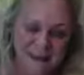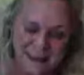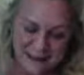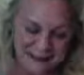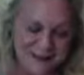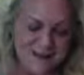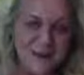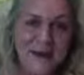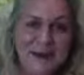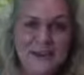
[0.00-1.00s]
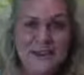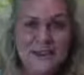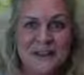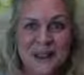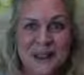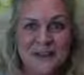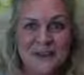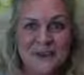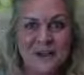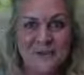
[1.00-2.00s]
and this is what I teach in the
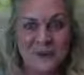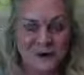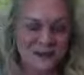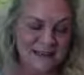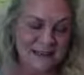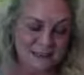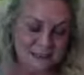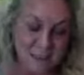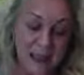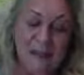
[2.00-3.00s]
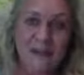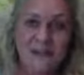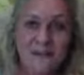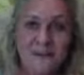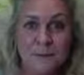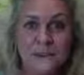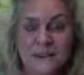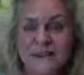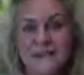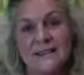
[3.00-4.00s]
trust process, is patience,
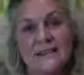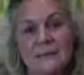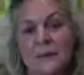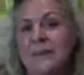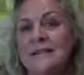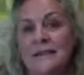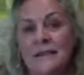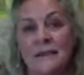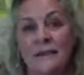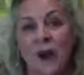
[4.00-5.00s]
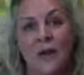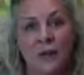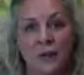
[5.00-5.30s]
persistence, and presence are the